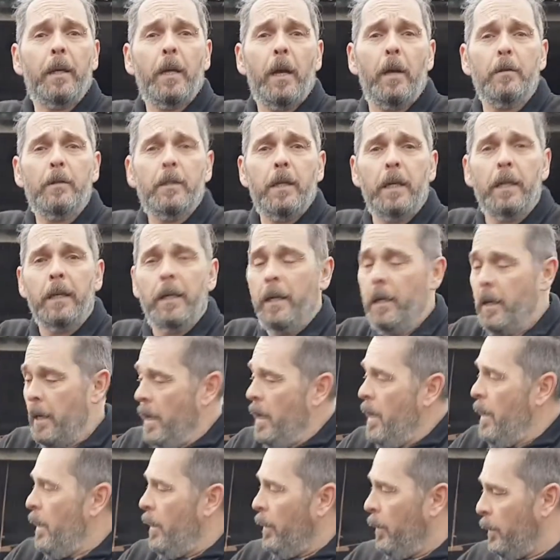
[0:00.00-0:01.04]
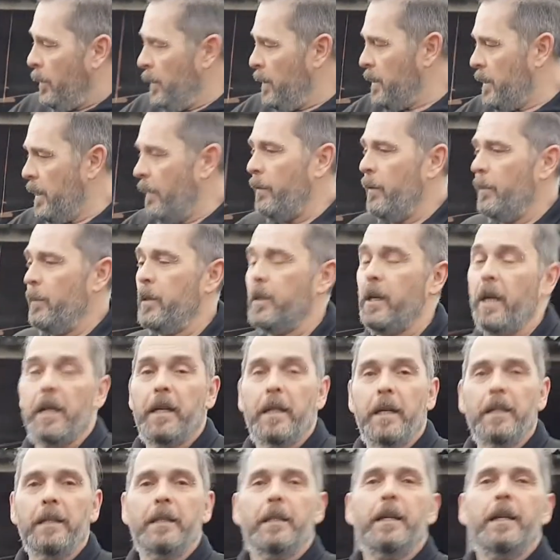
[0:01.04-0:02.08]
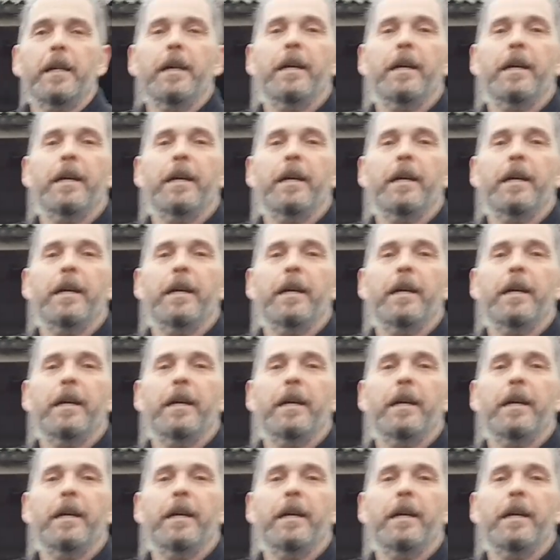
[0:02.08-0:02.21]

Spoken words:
coating on this lovely Mercedes.